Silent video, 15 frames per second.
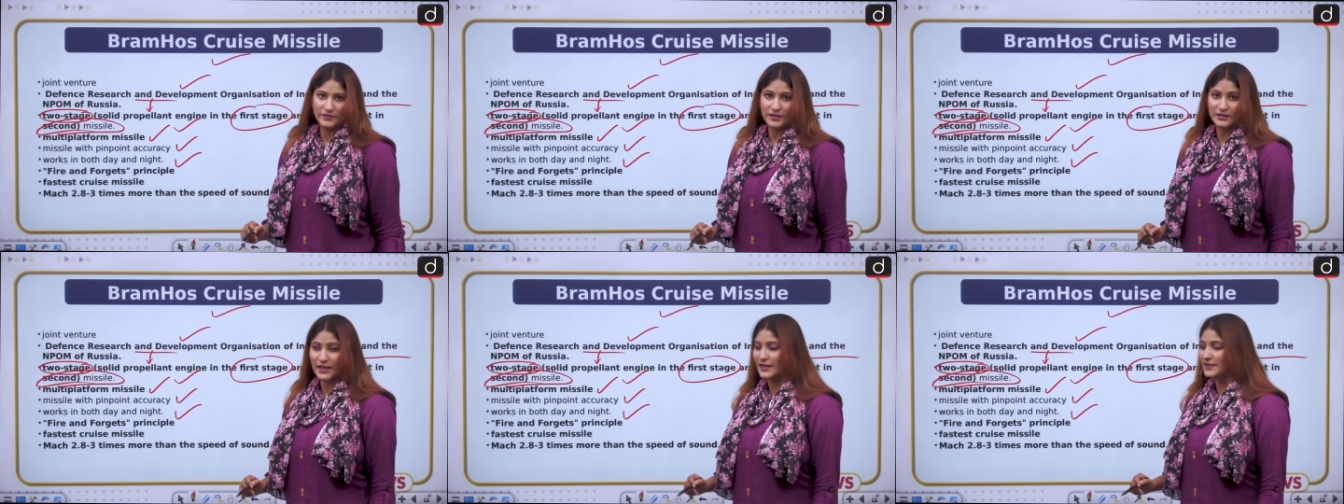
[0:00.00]

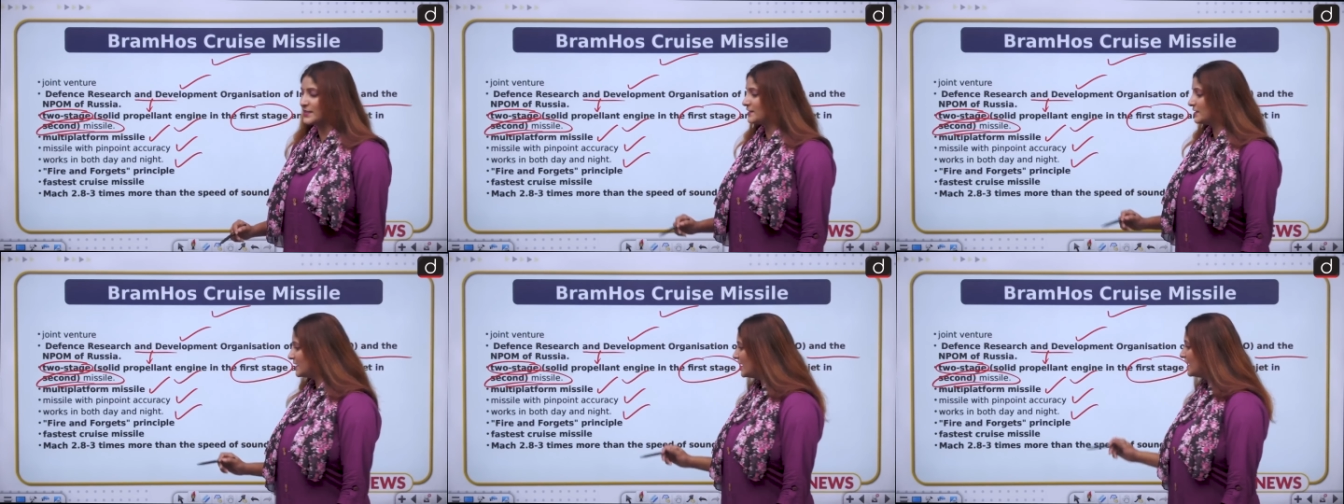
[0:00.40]
night
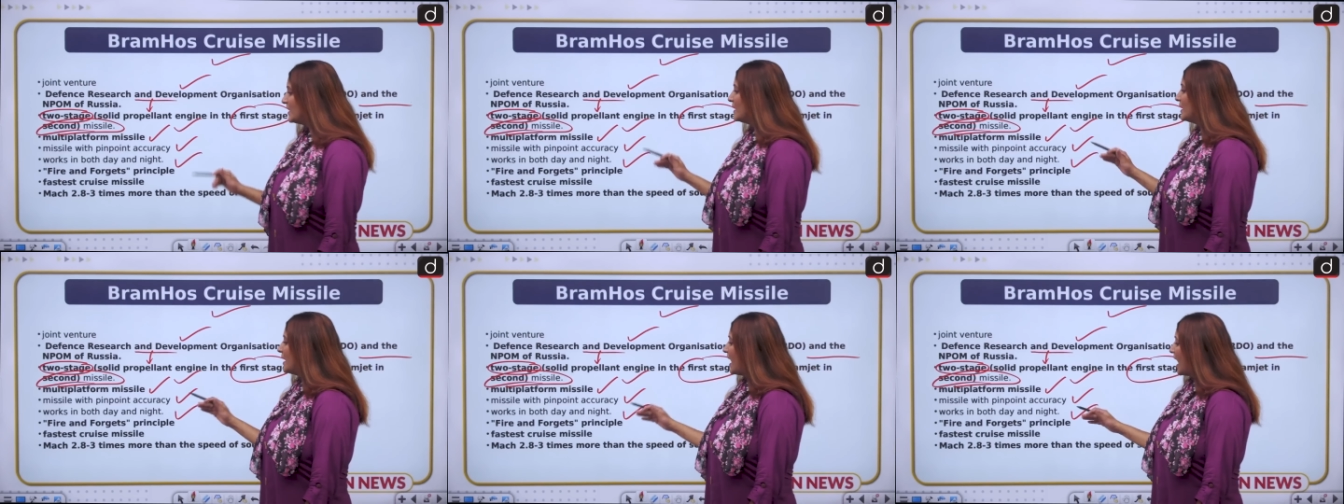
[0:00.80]
and day
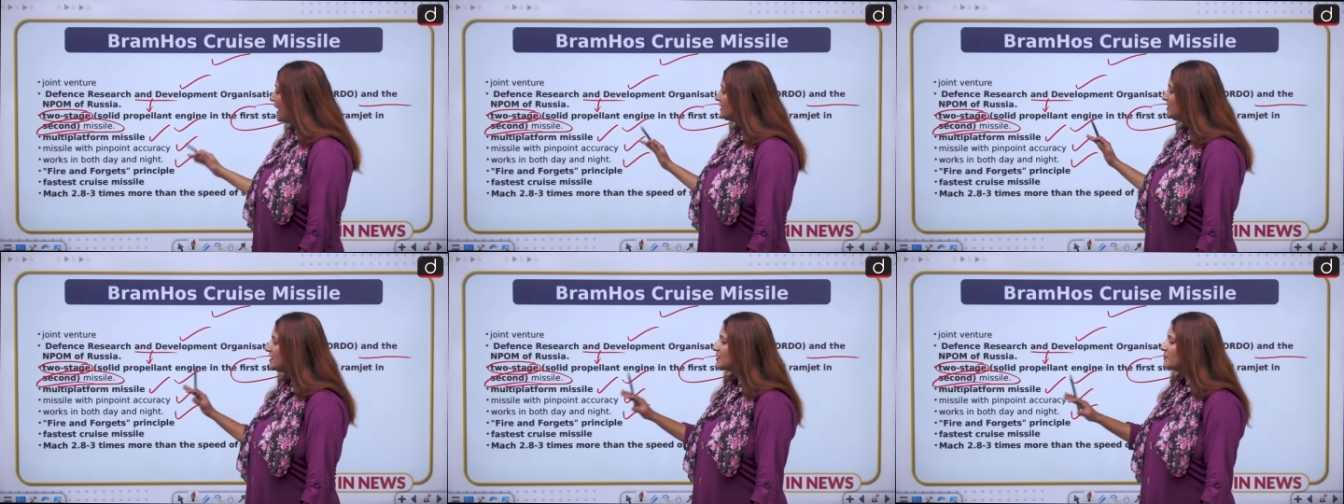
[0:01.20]

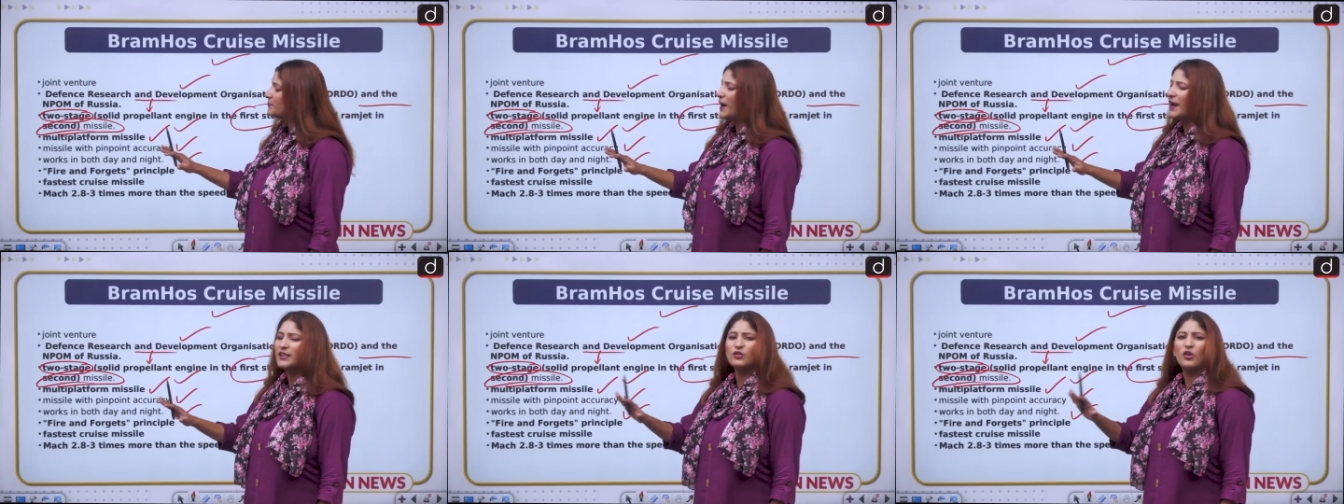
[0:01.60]
and
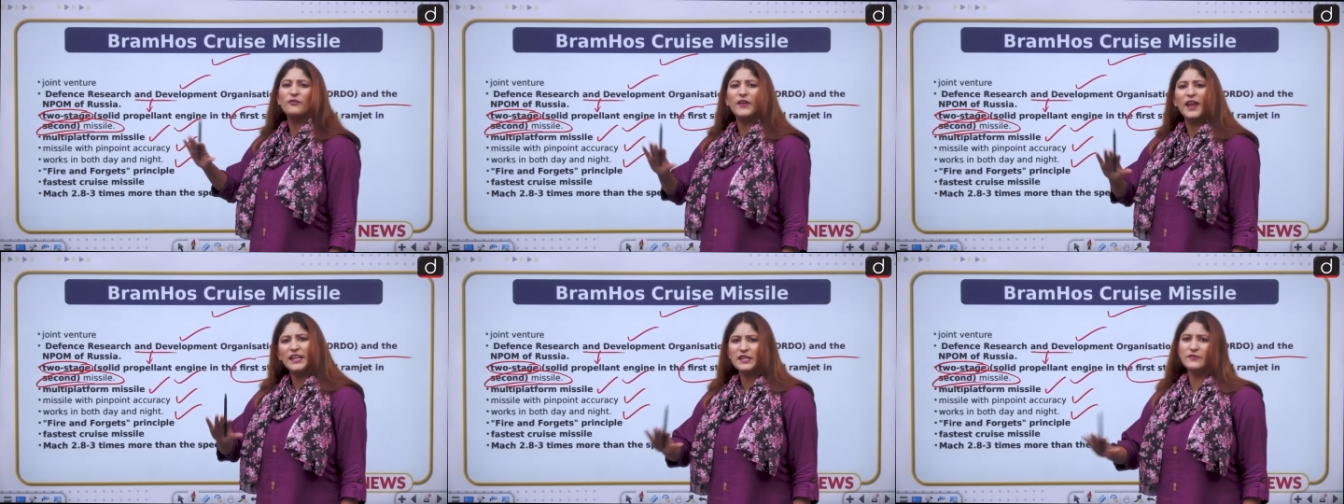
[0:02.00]
despite
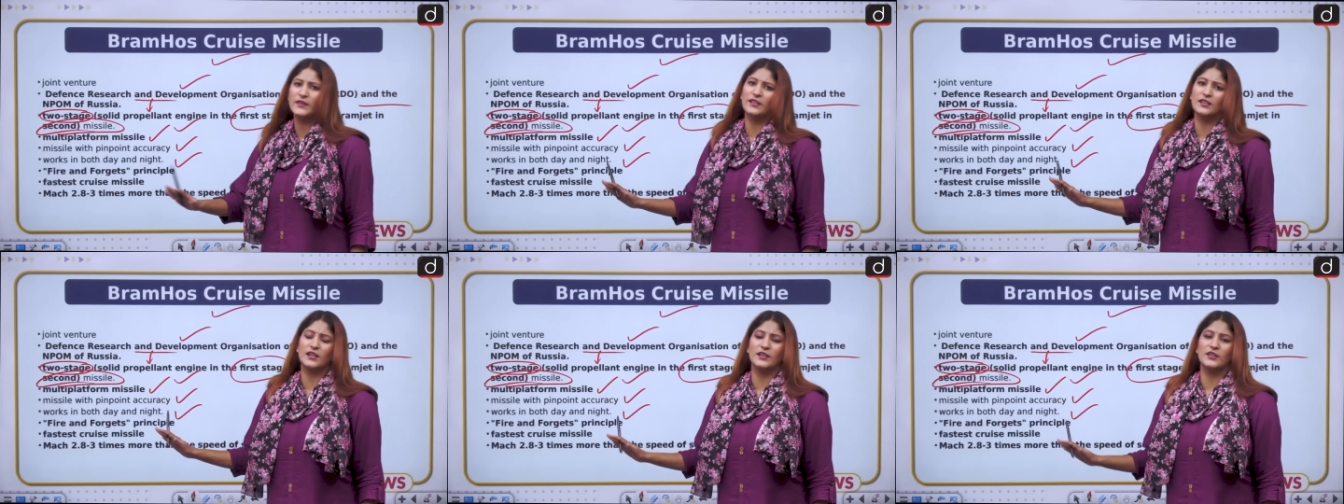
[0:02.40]
of any
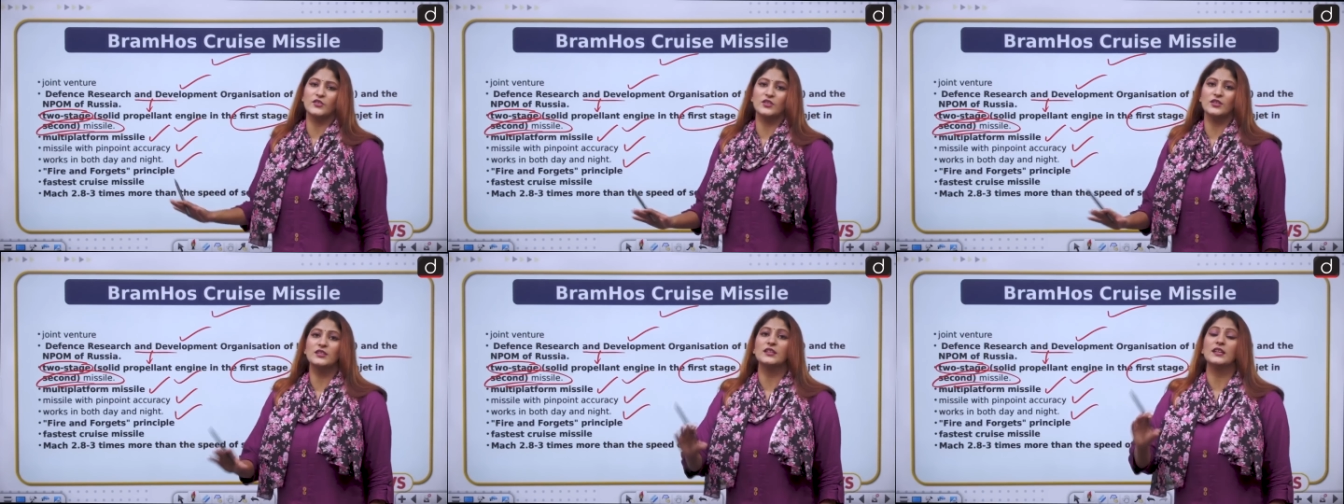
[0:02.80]
weather
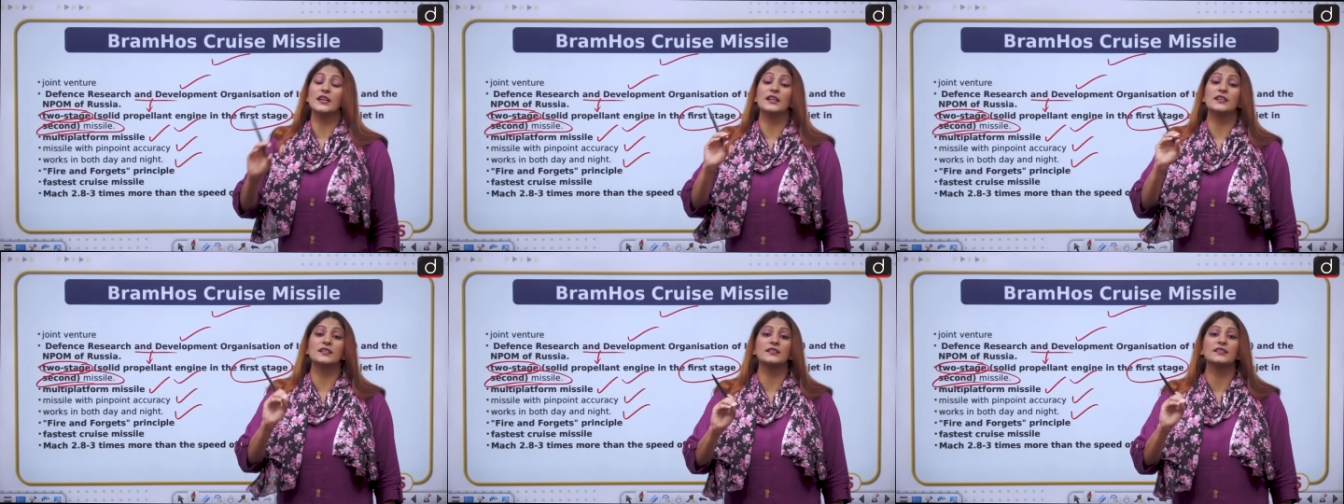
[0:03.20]
condition,
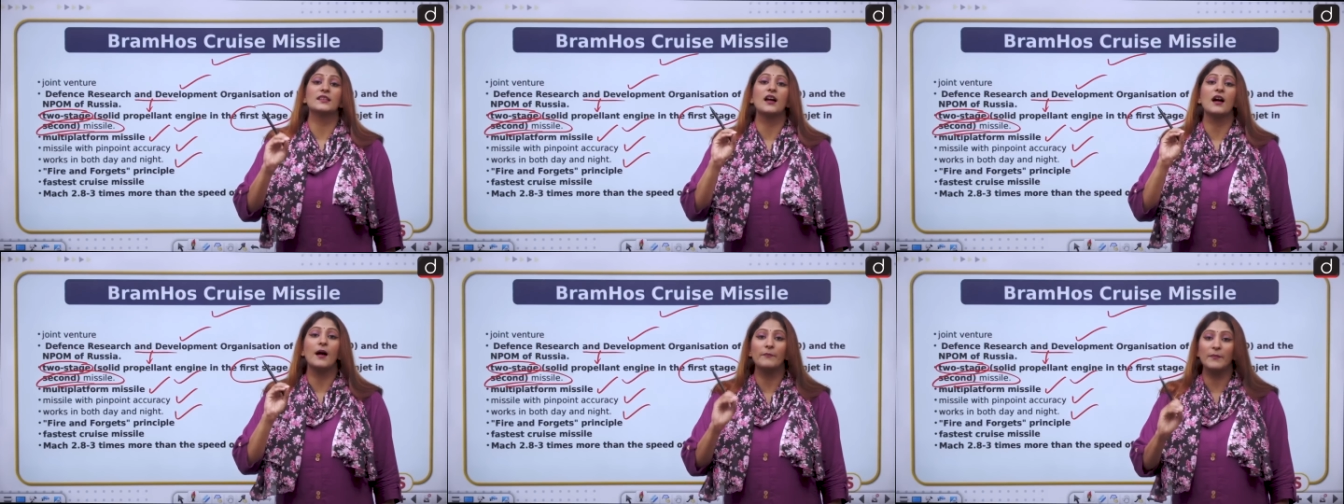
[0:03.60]
it is
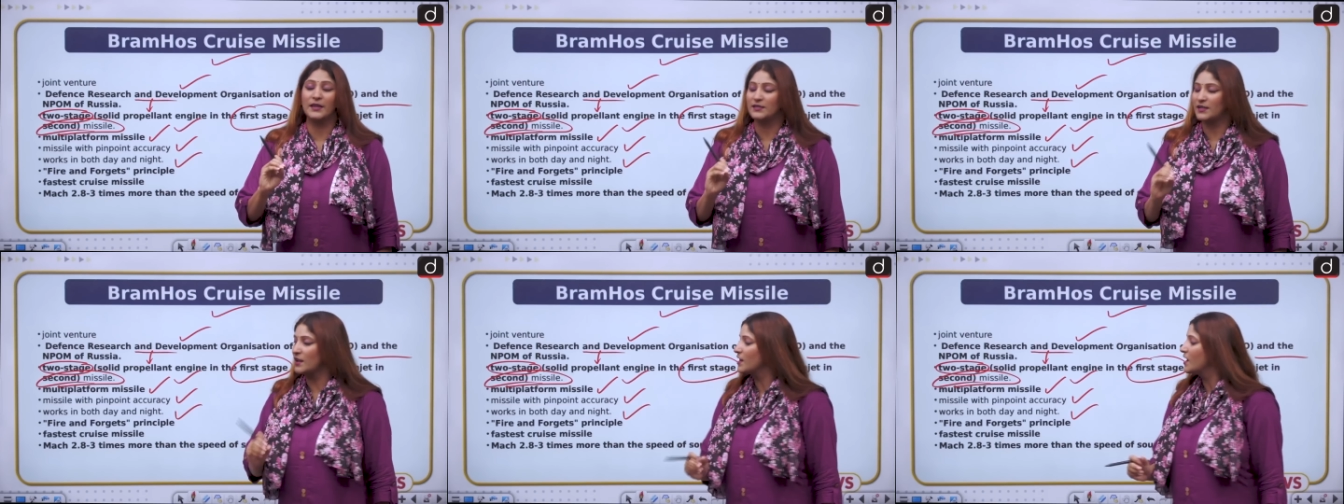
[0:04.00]

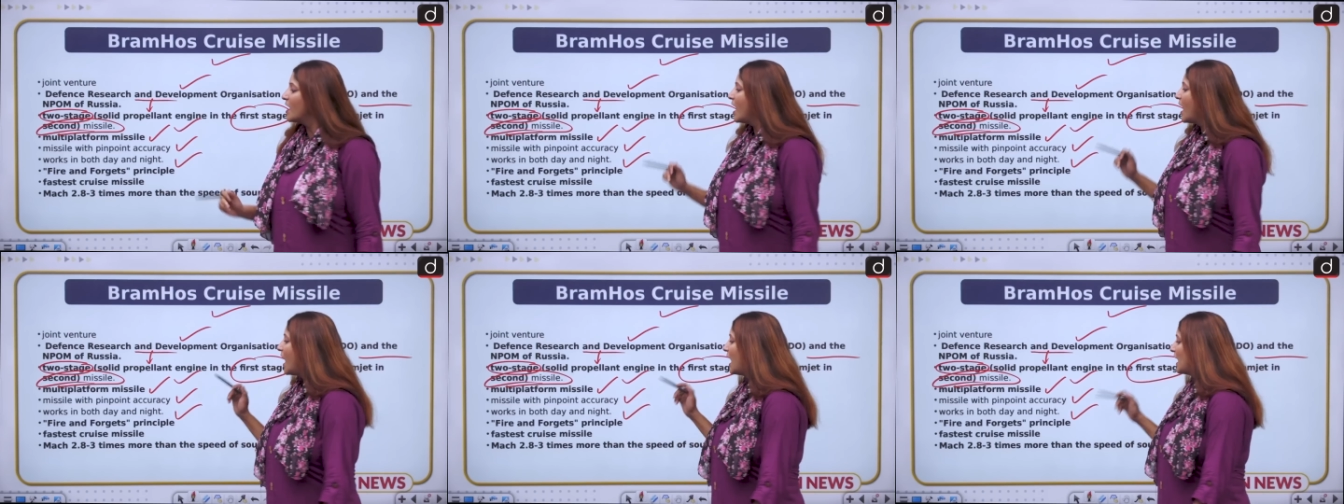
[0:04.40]
amazing.
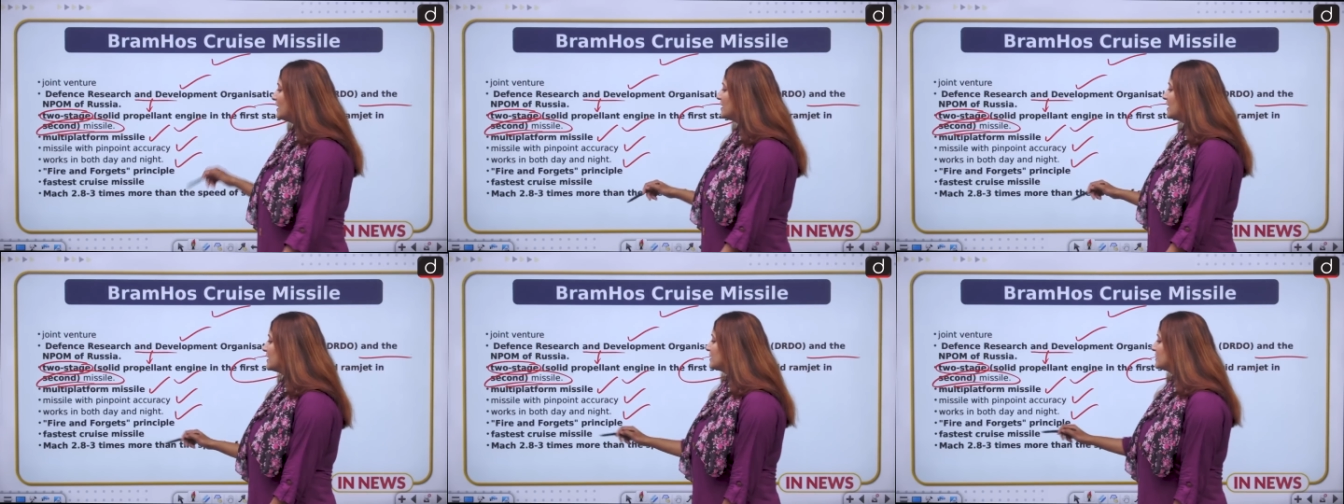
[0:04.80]
And it